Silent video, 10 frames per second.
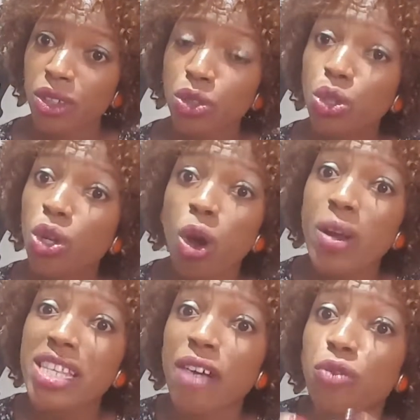You don't
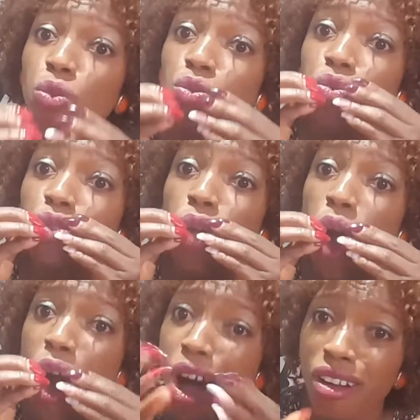always have to
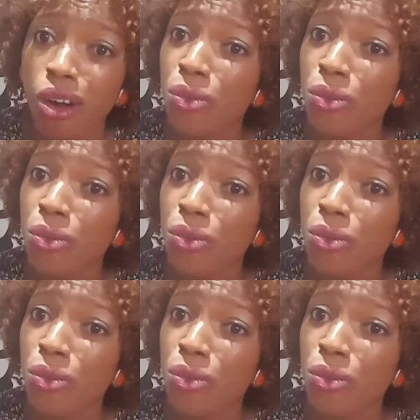talk or